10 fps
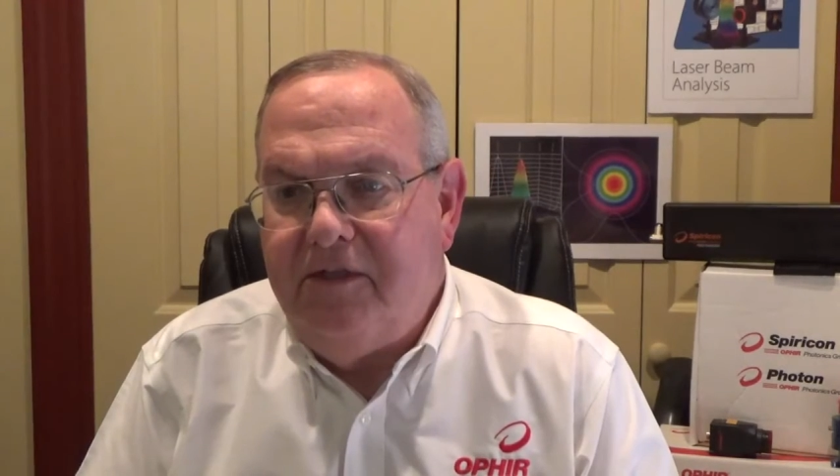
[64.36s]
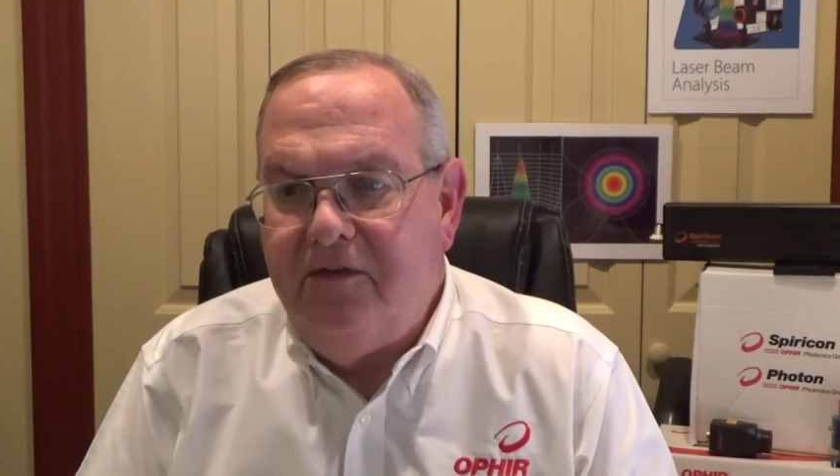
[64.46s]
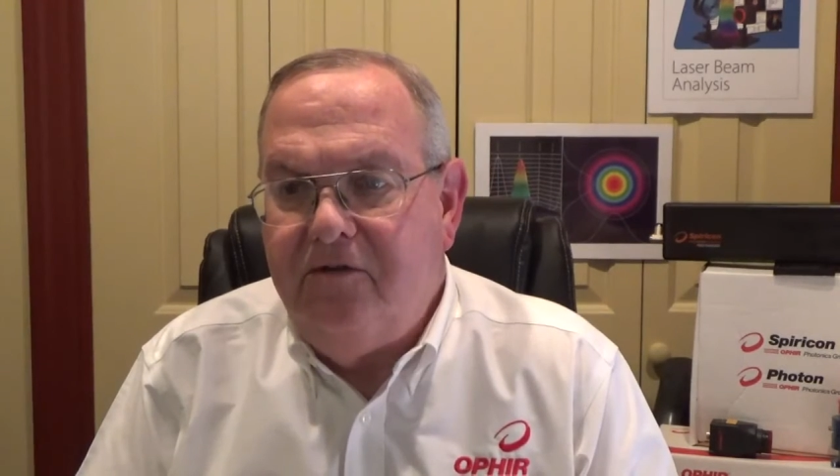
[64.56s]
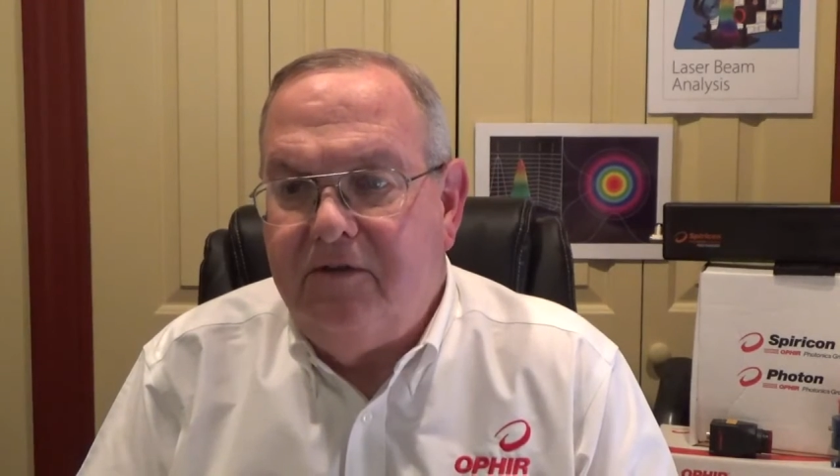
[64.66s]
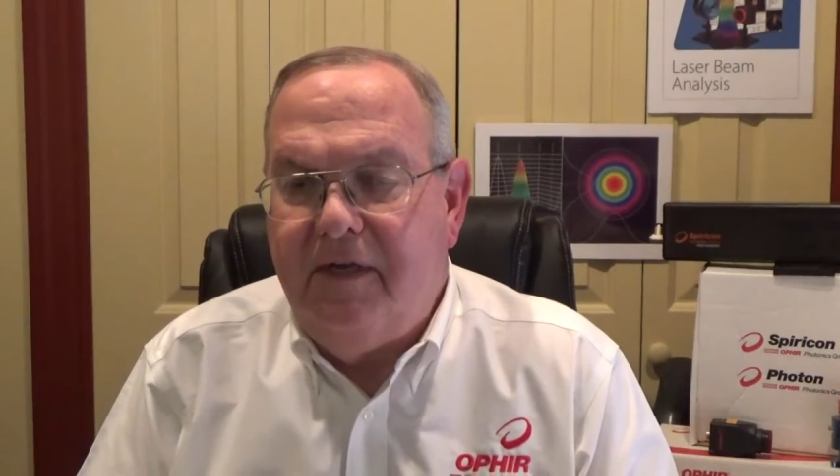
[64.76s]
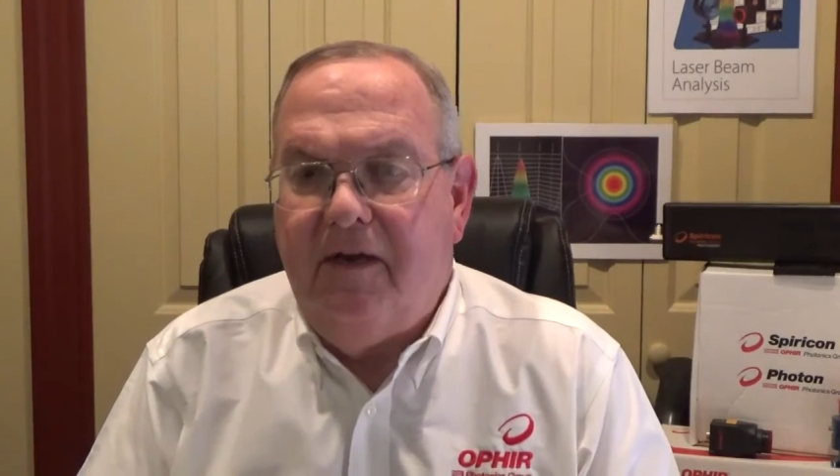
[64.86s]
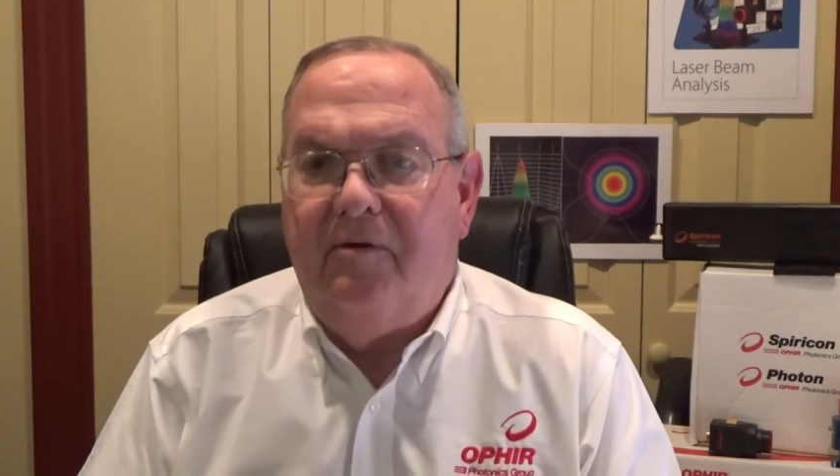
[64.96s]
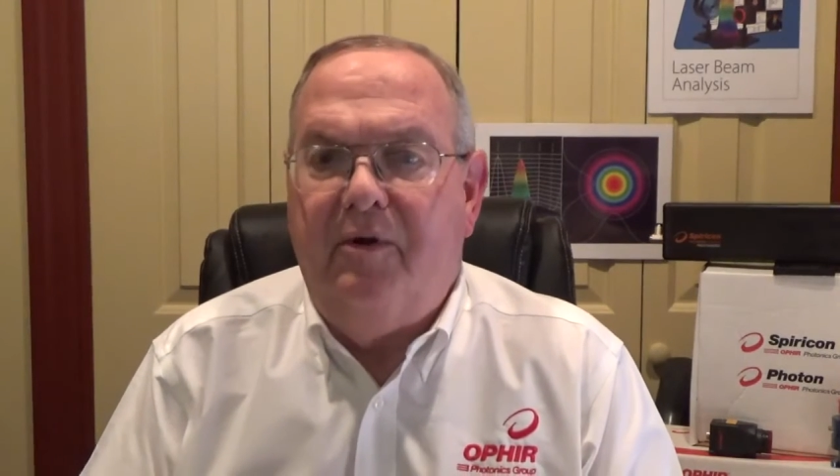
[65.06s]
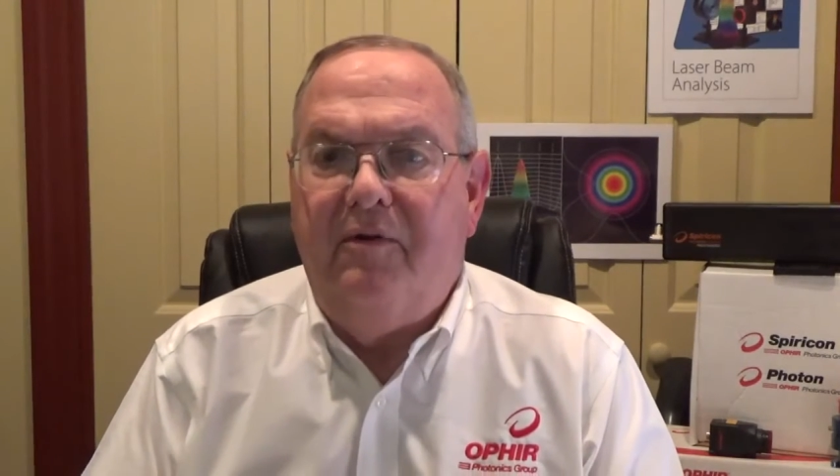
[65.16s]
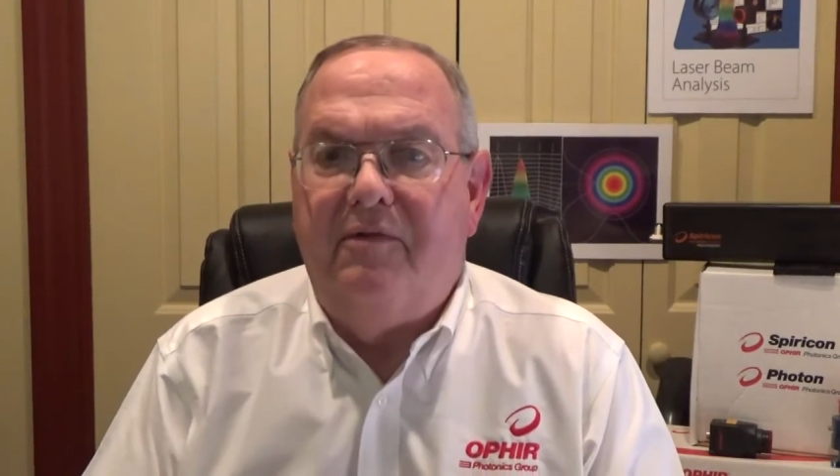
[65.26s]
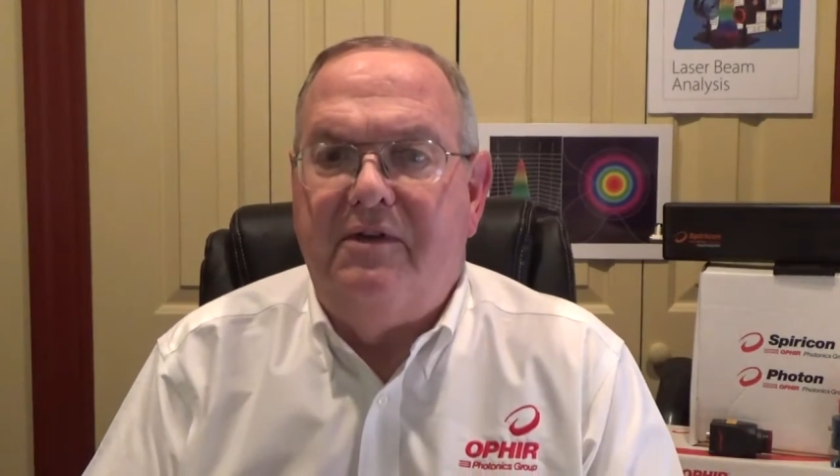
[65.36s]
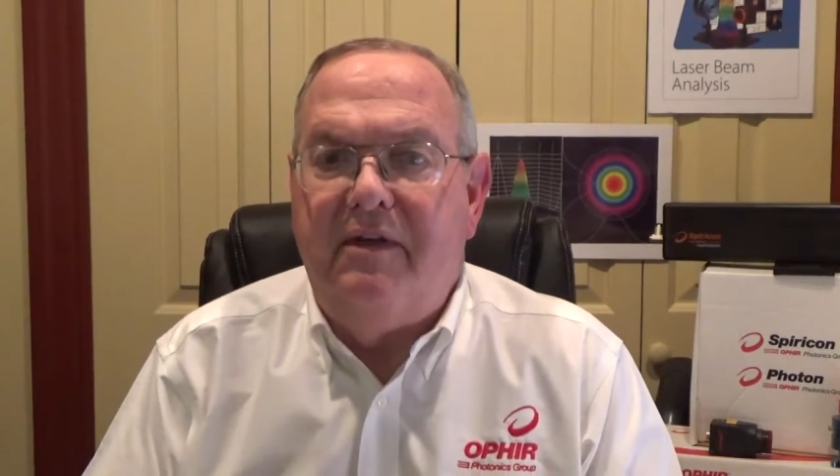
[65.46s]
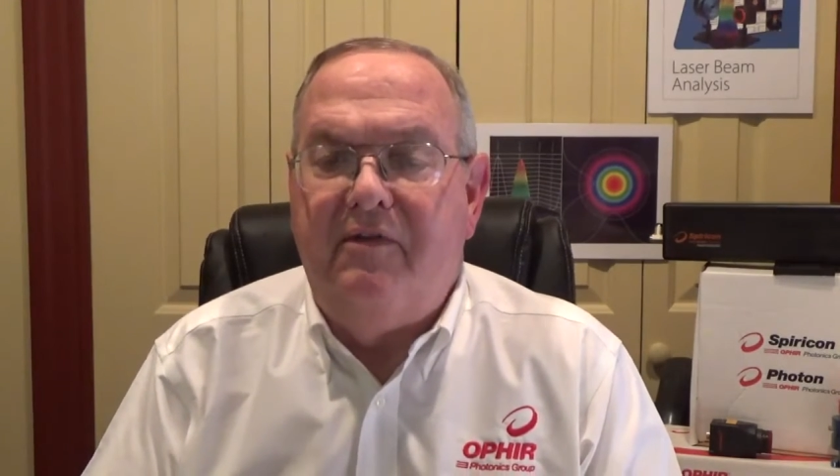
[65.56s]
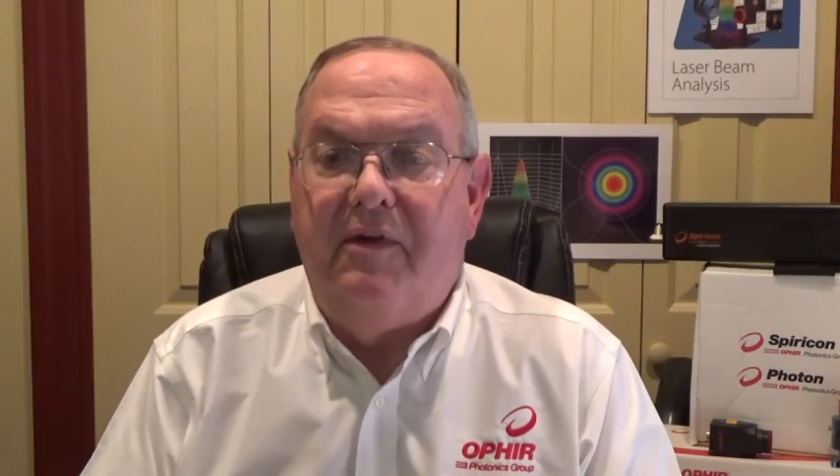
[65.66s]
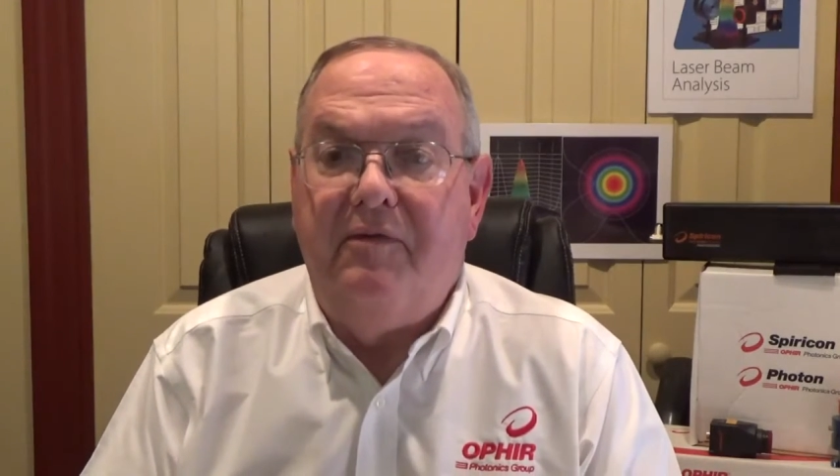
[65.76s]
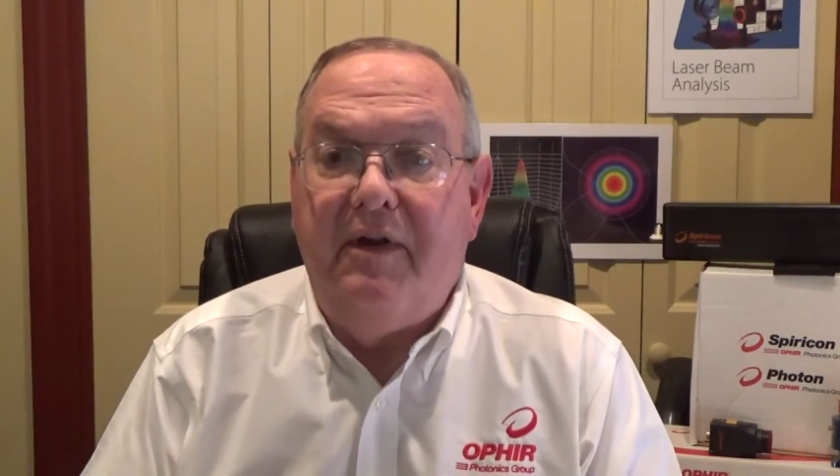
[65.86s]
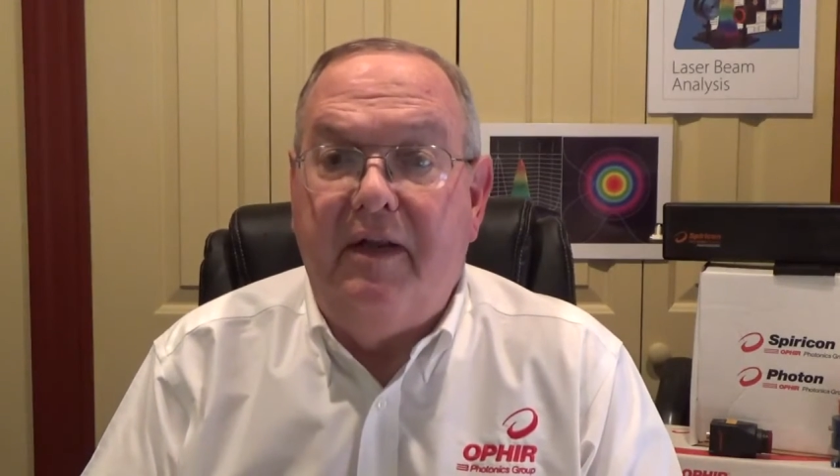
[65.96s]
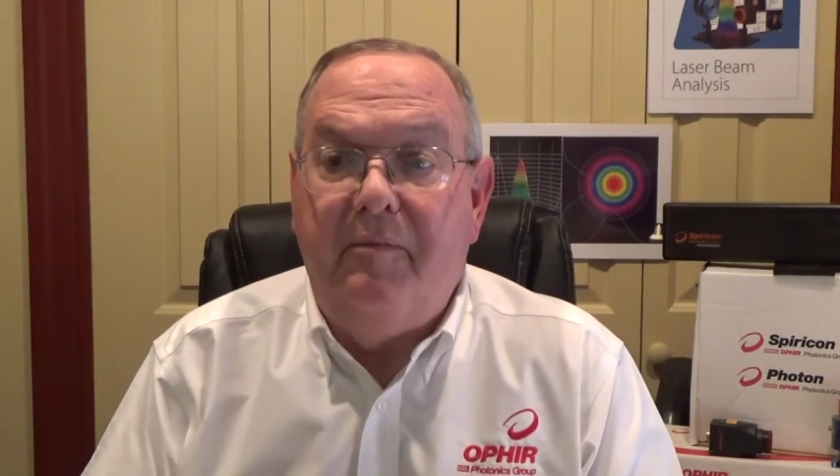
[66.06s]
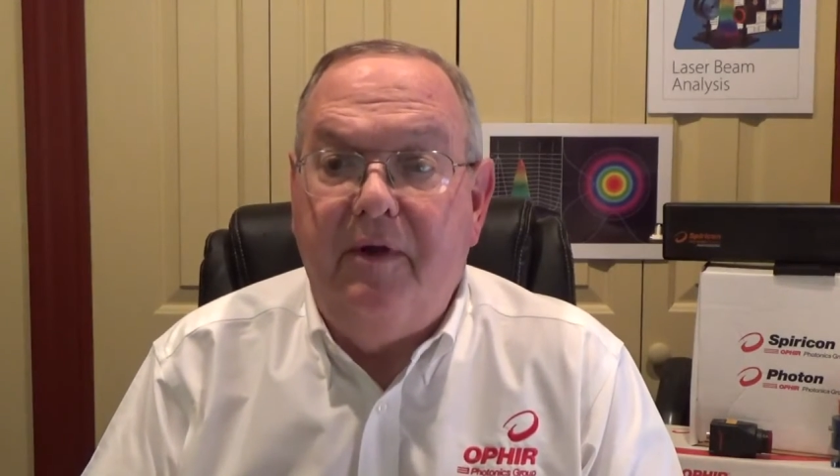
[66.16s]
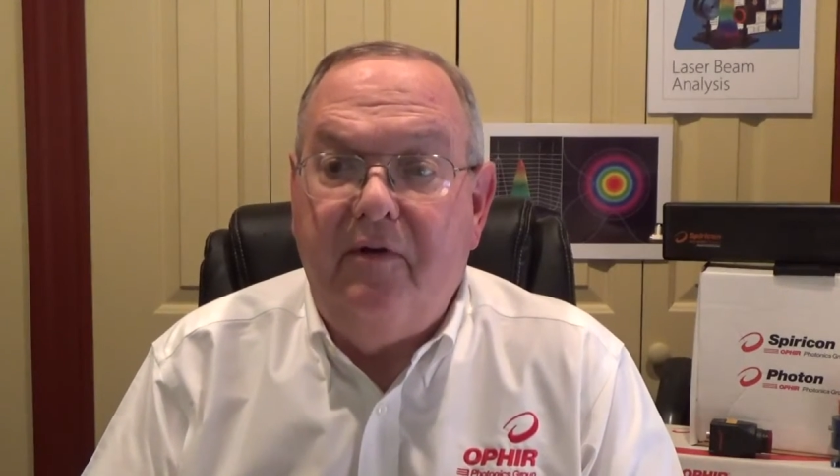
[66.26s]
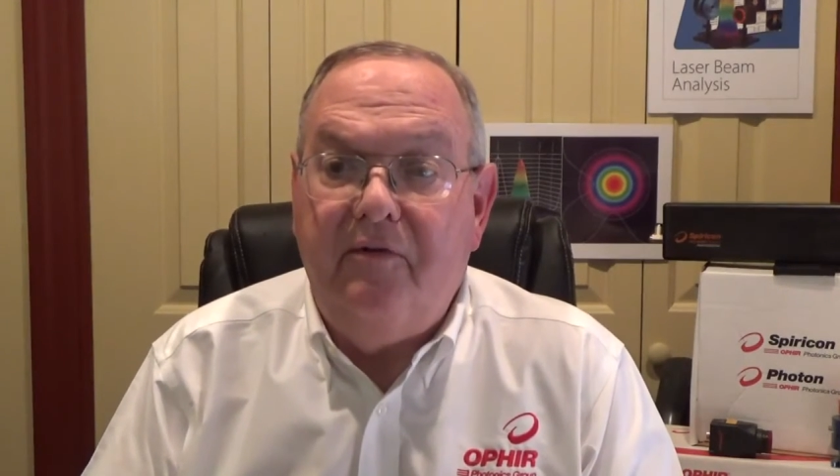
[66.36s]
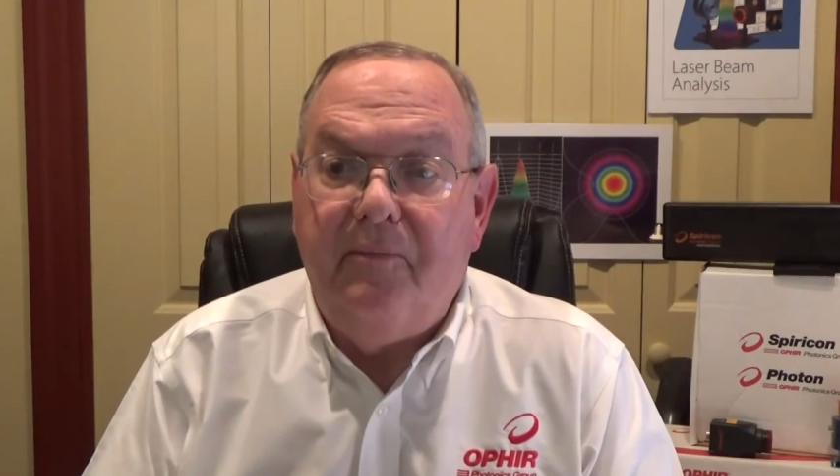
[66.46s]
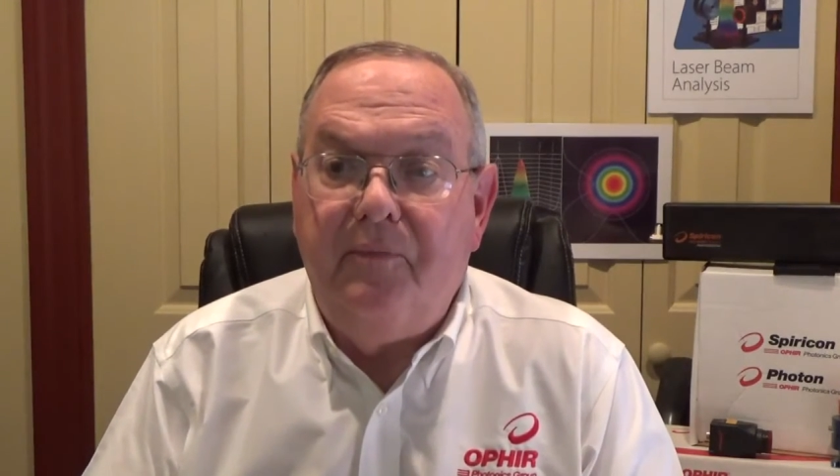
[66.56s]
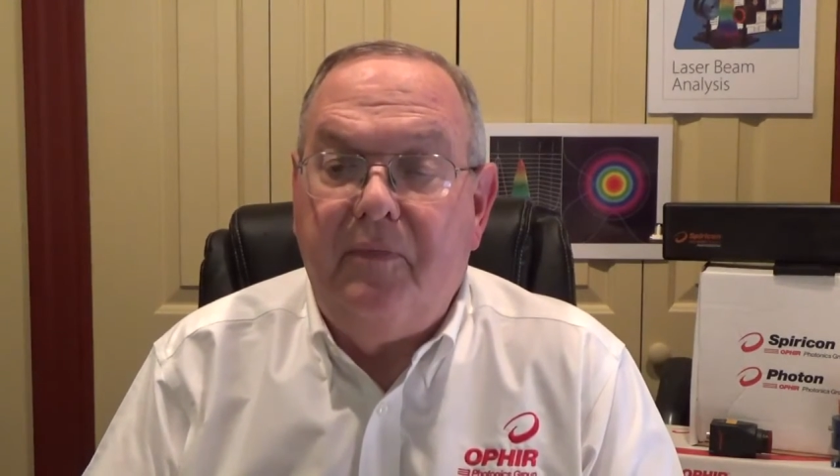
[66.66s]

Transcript: sensor is calibrated for ten seventy nanometers,